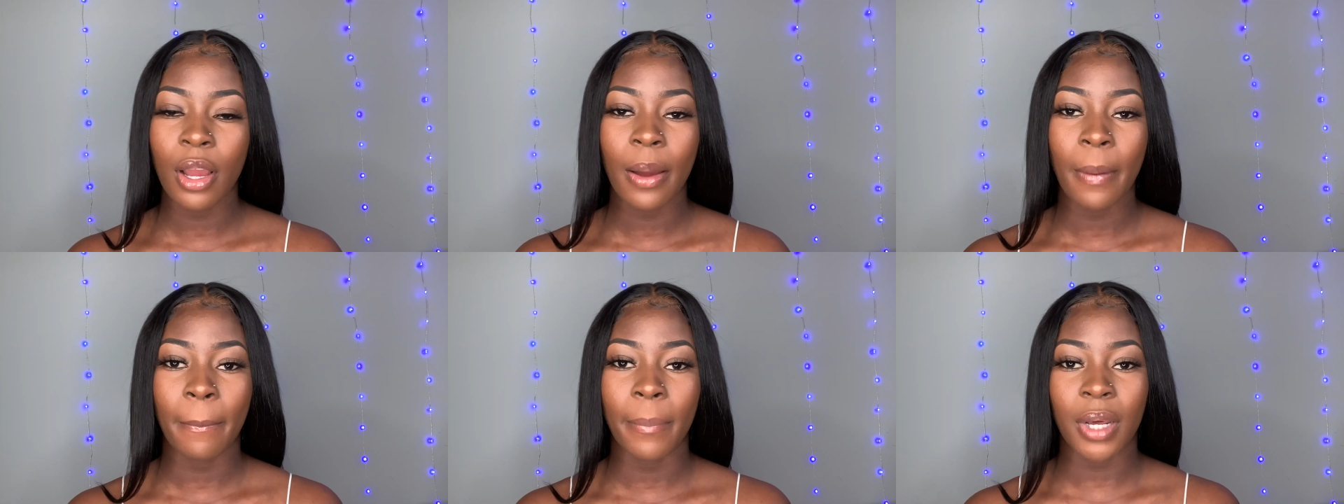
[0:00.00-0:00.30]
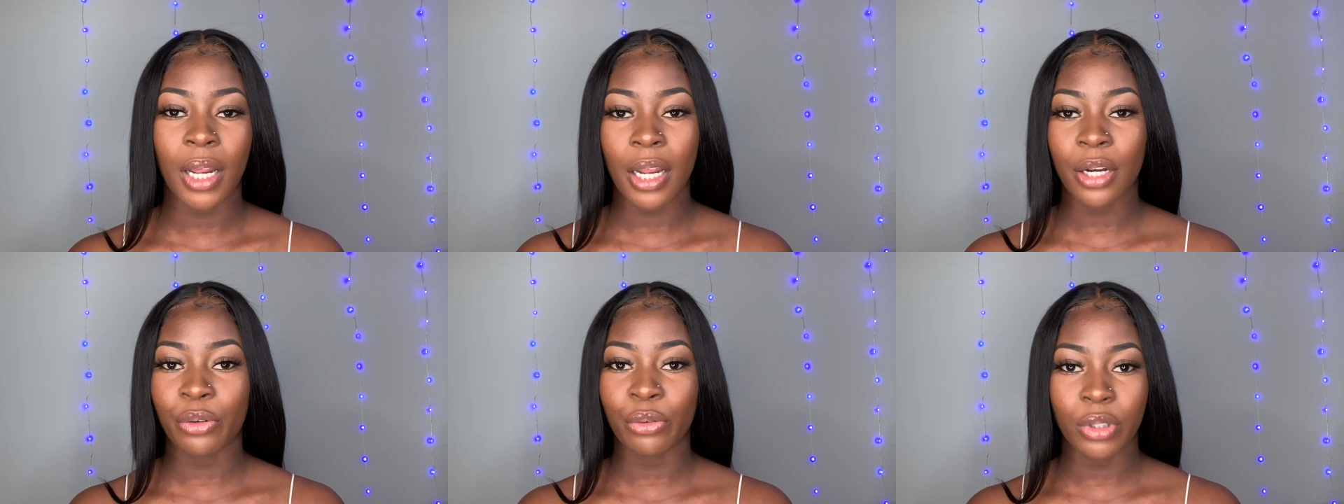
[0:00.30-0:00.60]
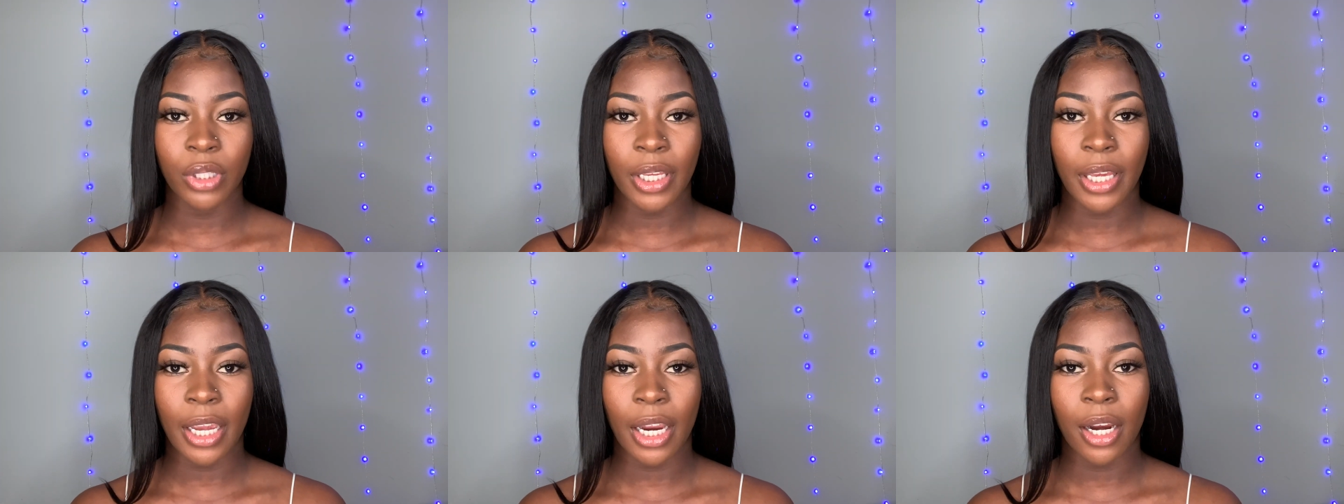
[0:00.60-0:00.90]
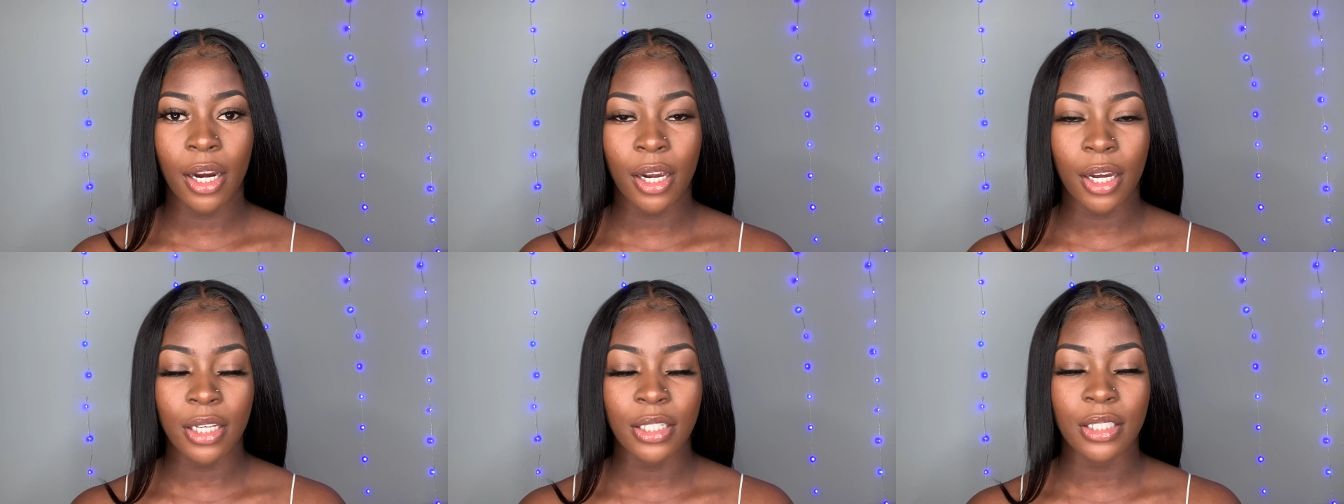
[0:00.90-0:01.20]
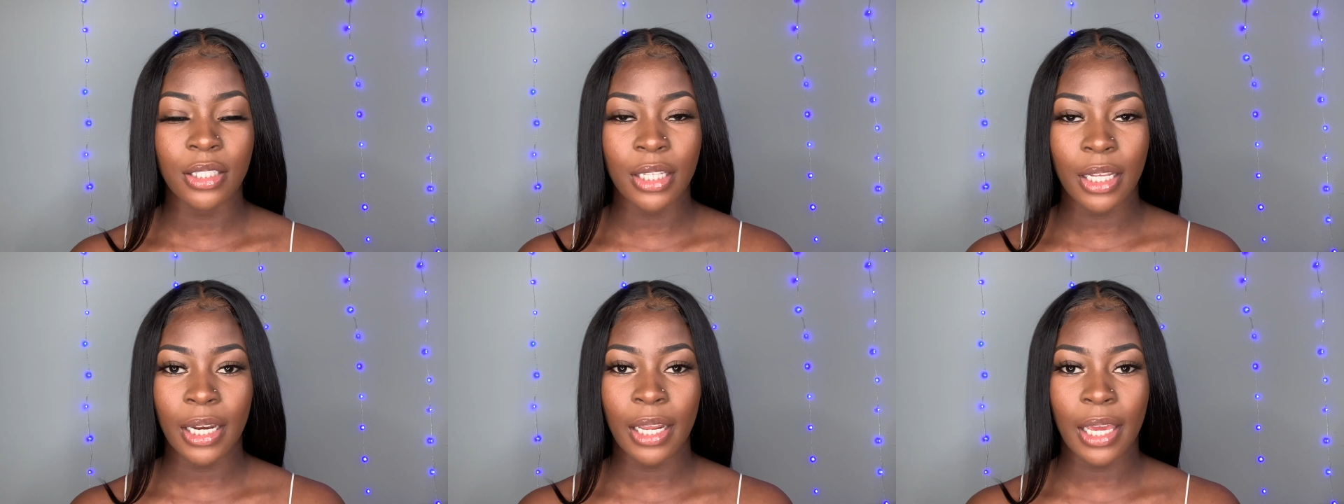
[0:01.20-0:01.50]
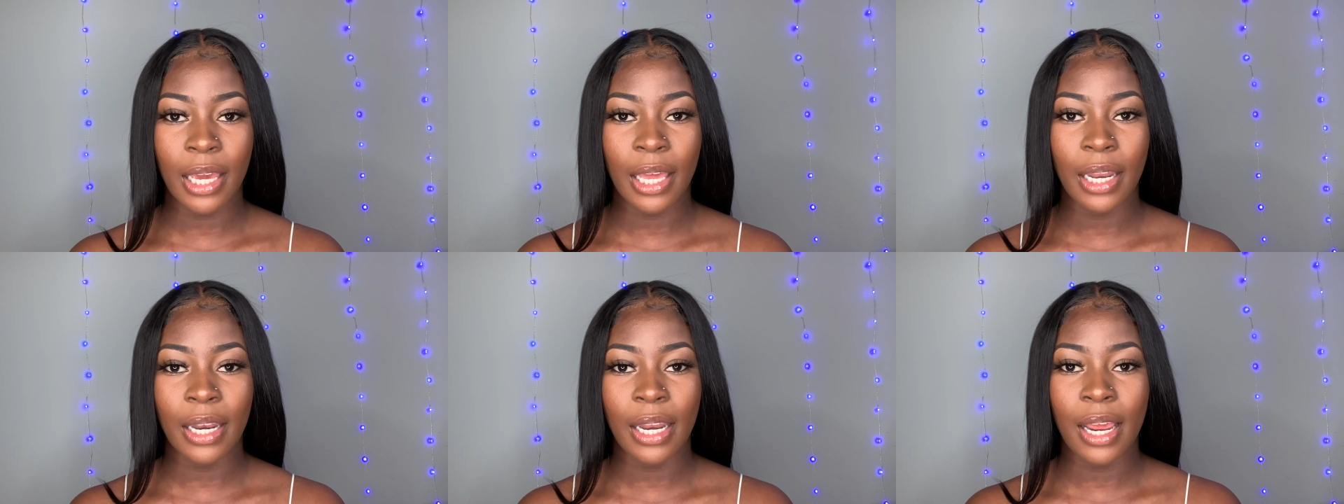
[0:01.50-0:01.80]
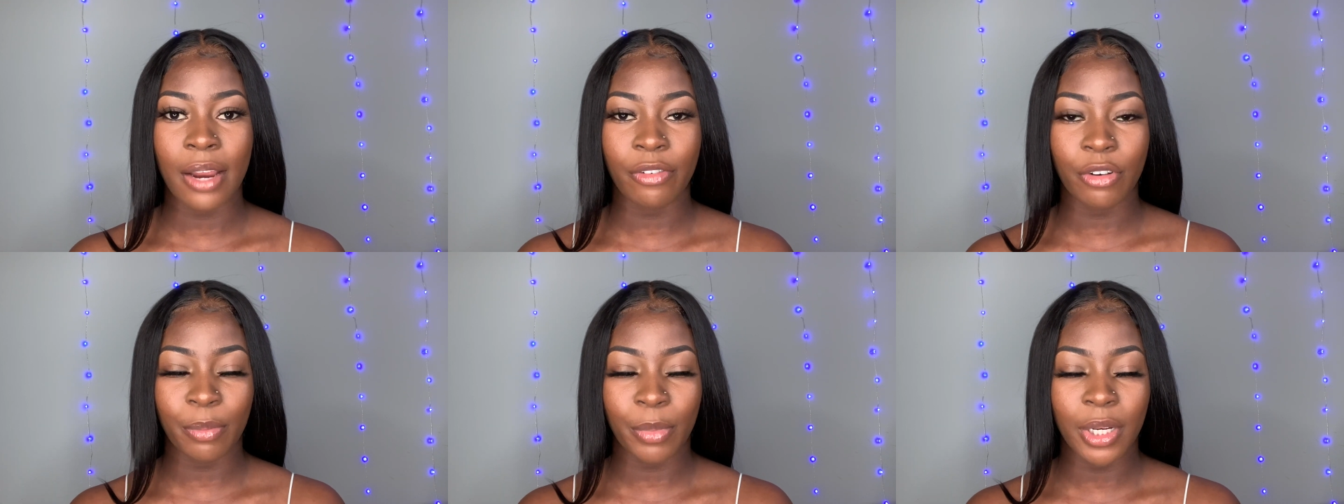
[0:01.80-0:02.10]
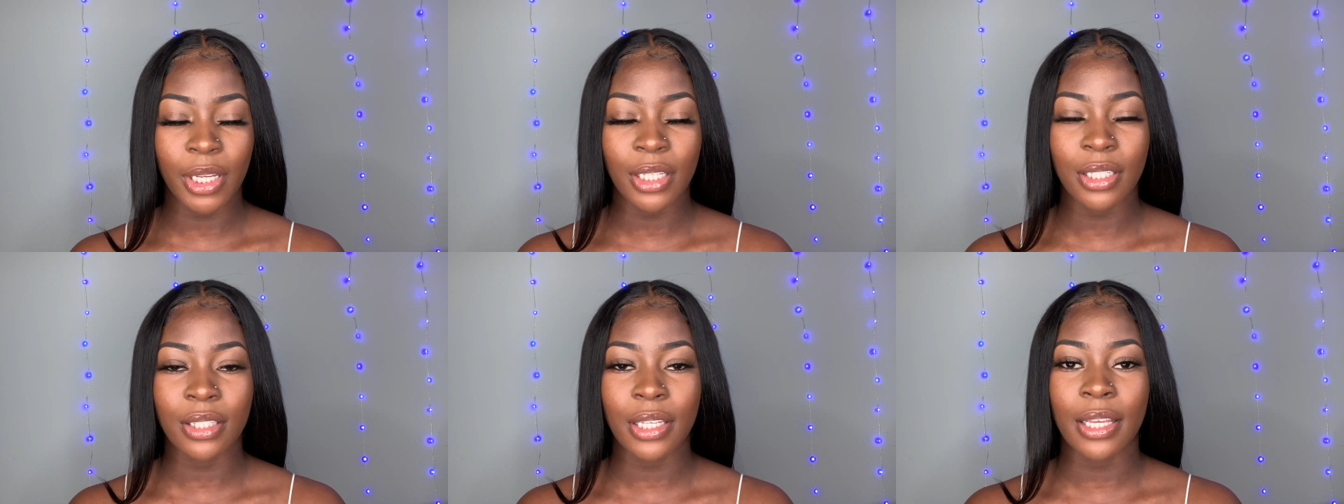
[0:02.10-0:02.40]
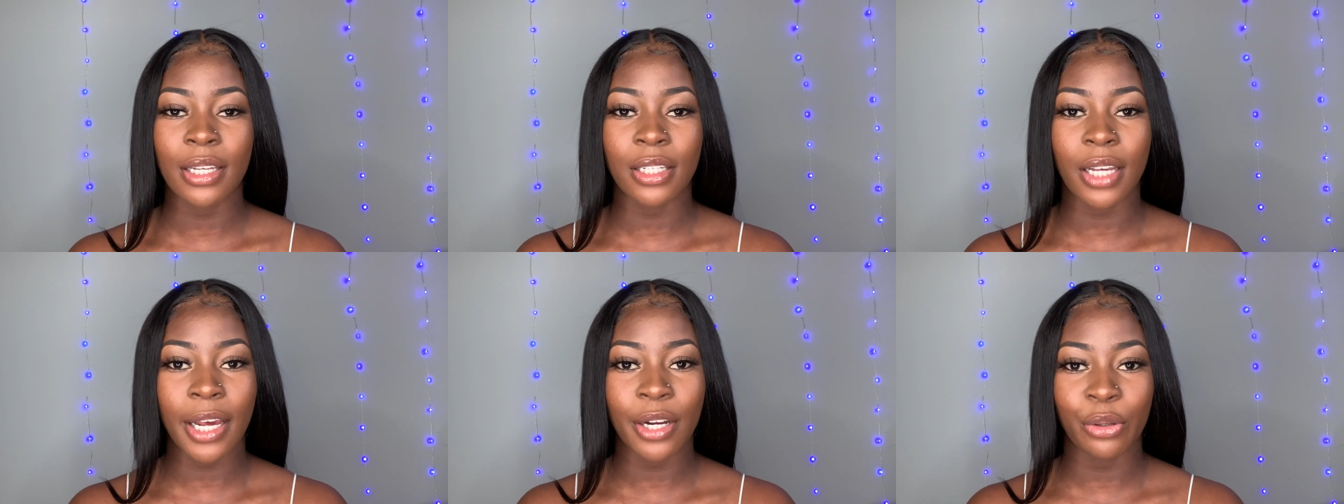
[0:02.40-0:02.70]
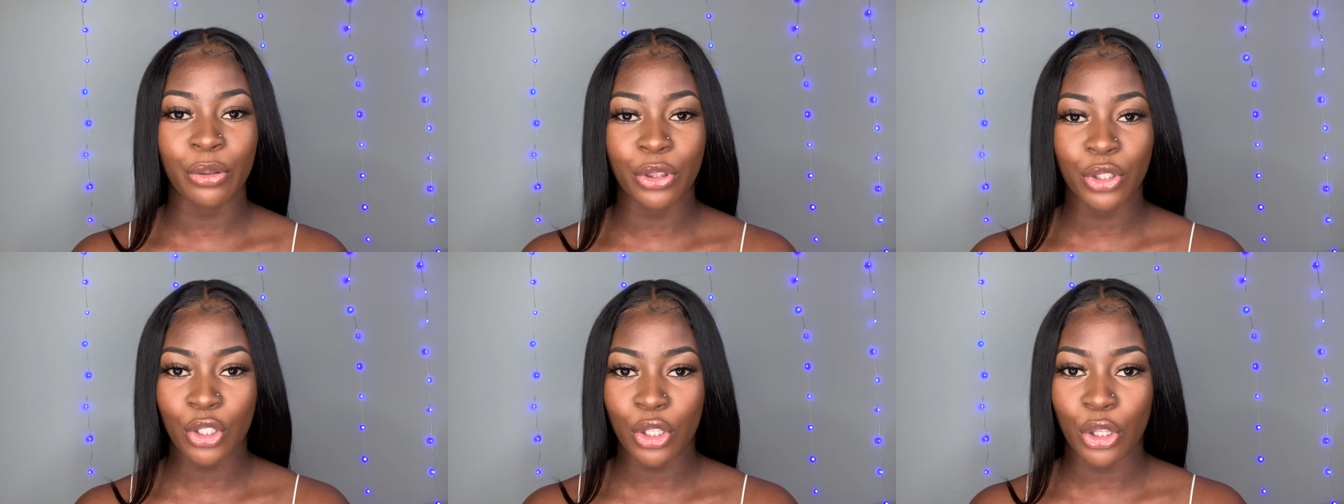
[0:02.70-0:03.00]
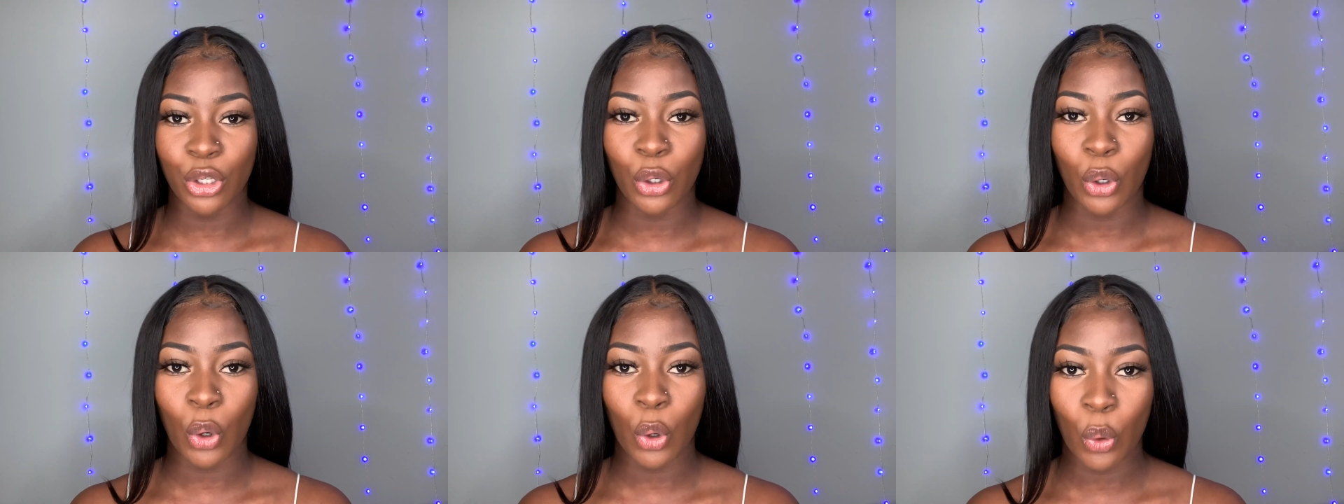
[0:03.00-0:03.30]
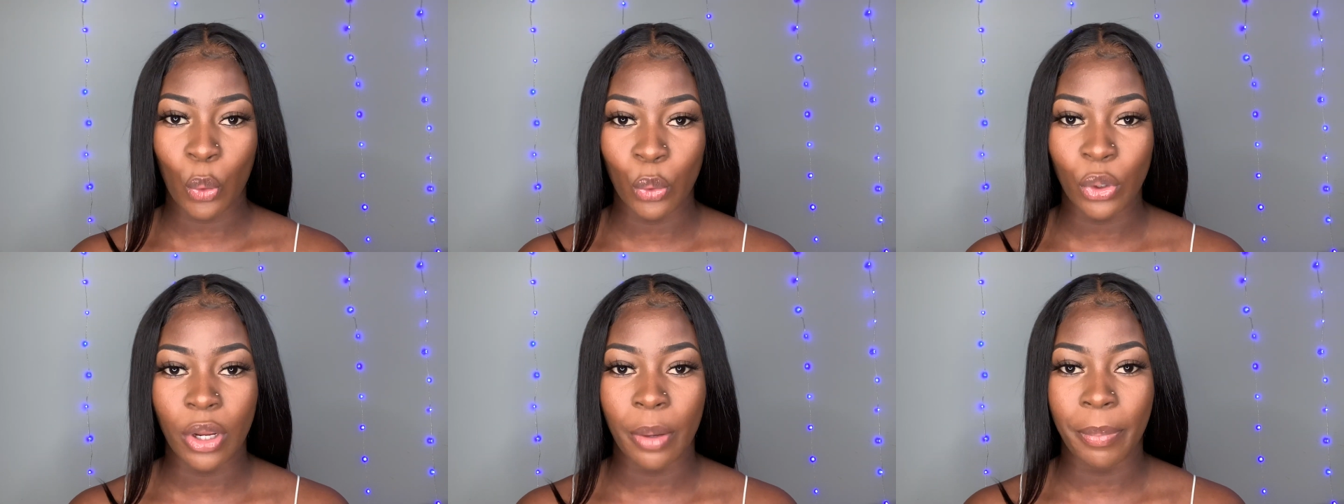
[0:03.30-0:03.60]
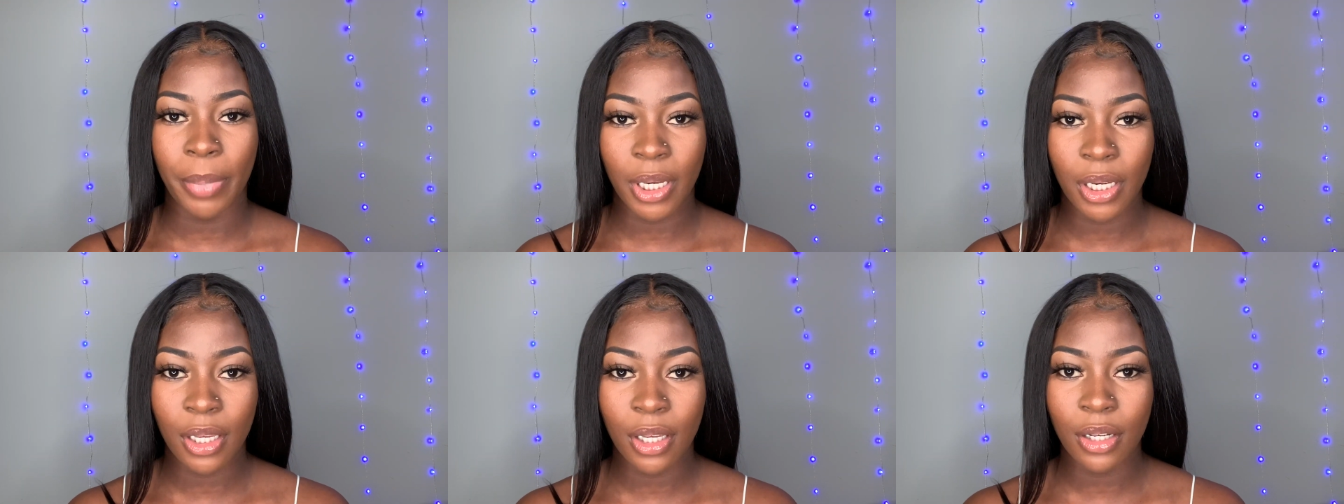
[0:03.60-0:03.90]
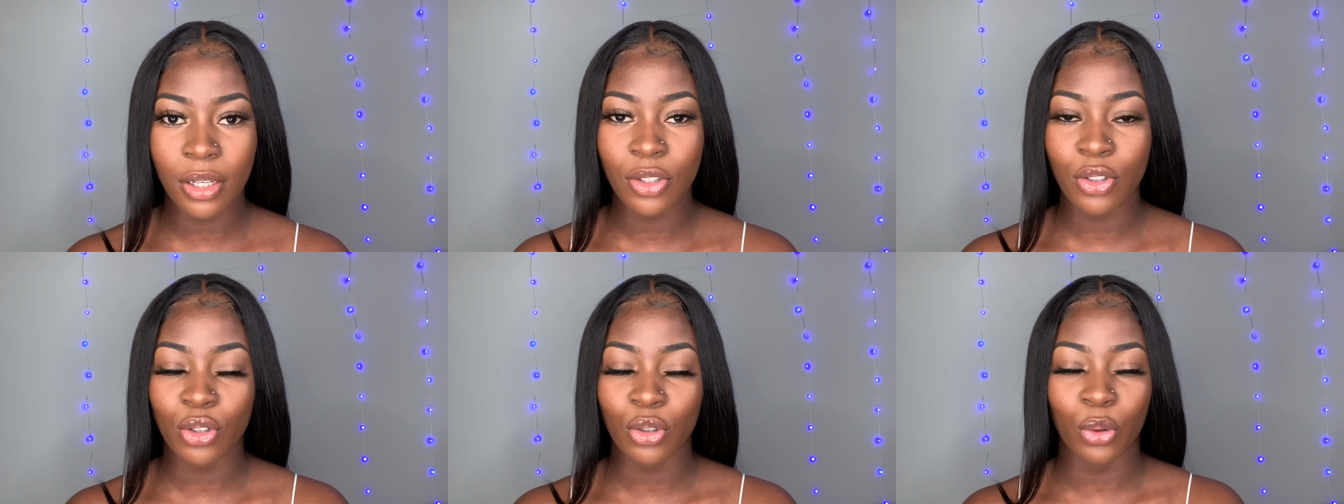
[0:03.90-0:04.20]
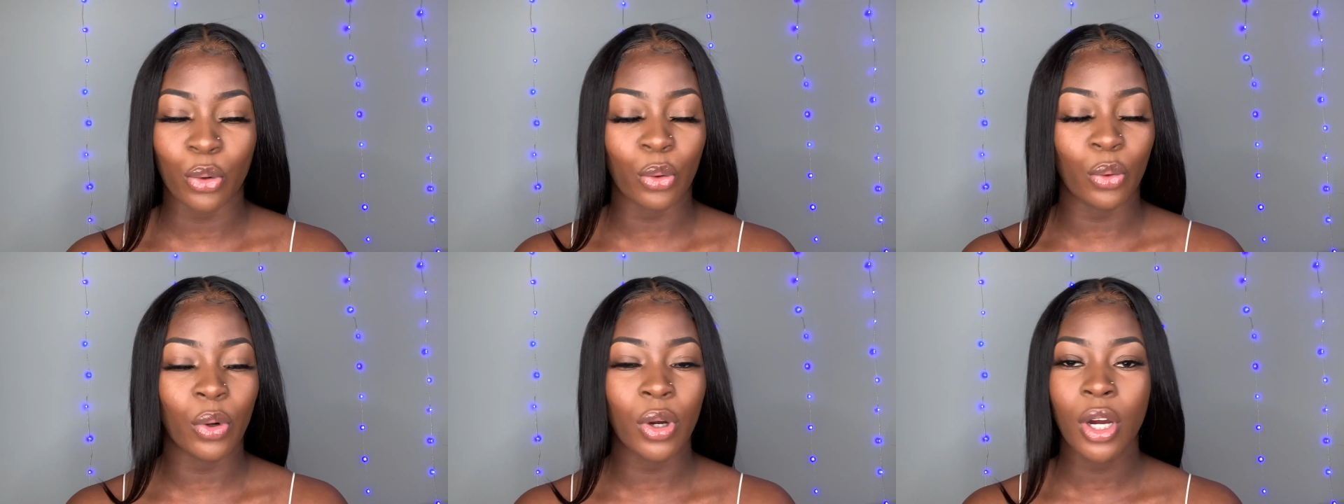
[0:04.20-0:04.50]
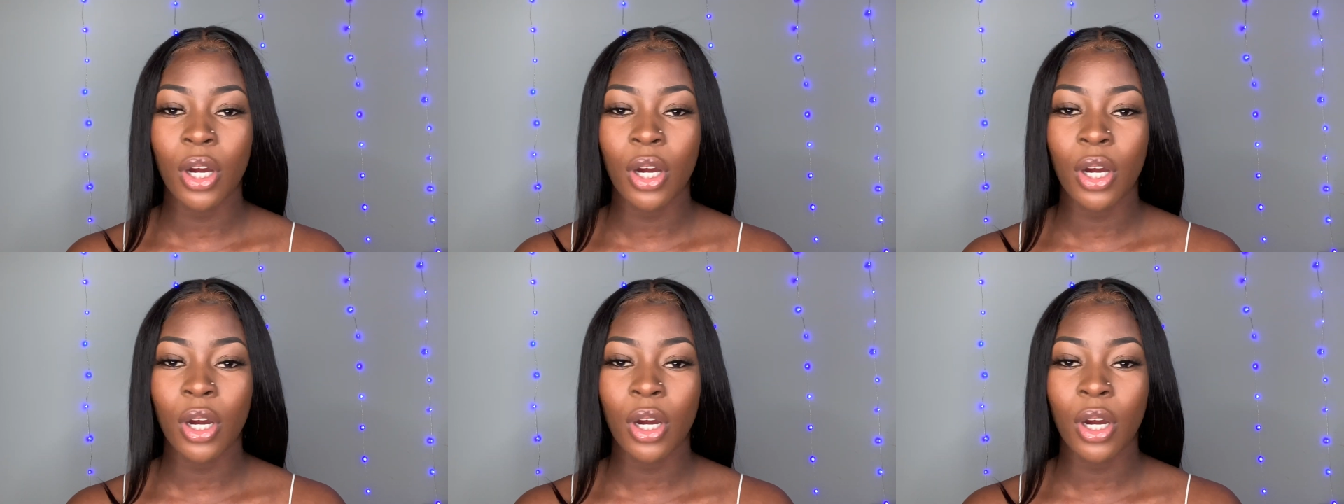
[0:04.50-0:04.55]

but I don't really care, because then again, everybody's entitled to their own opinion, so